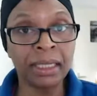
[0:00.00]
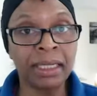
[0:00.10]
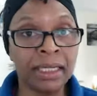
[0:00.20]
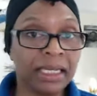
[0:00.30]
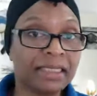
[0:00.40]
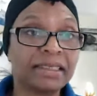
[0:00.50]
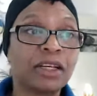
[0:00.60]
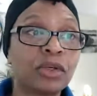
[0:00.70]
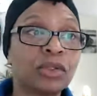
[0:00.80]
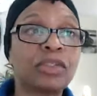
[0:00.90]
It's
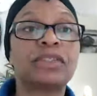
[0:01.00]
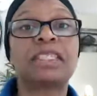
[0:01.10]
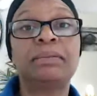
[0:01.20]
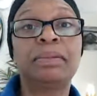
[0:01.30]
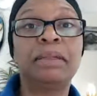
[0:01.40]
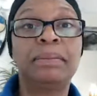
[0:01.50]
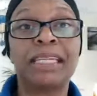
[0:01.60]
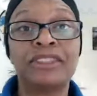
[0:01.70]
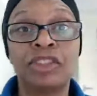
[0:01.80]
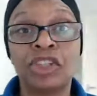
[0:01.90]
not good to see people
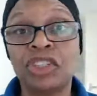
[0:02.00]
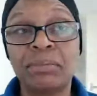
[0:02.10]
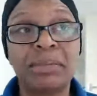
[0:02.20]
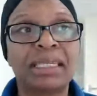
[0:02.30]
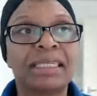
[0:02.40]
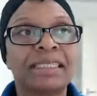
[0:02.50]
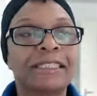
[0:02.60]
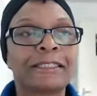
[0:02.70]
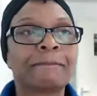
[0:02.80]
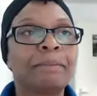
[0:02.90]
and judge them
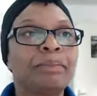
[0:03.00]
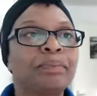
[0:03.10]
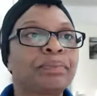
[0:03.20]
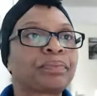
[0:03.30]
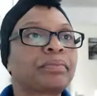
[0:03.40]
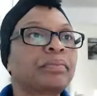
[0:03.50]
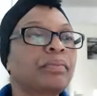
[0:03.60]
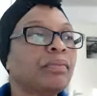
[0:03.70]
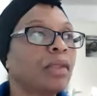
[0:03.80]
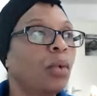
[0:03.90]
because
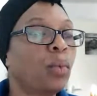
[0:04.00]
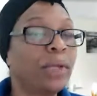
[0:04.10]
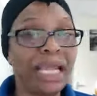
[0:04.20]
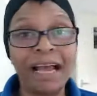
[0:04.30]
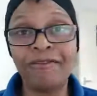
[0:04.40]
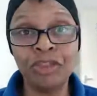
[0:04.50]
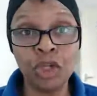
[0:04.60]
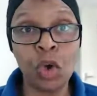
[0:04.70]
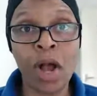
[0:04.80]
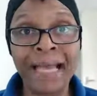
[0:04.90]
we have
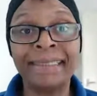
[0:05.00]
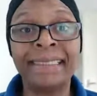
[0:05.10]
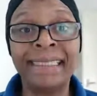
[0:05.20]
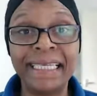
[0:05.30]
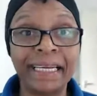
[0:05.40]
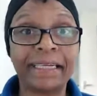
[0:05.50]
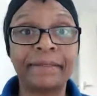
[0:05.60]
no idea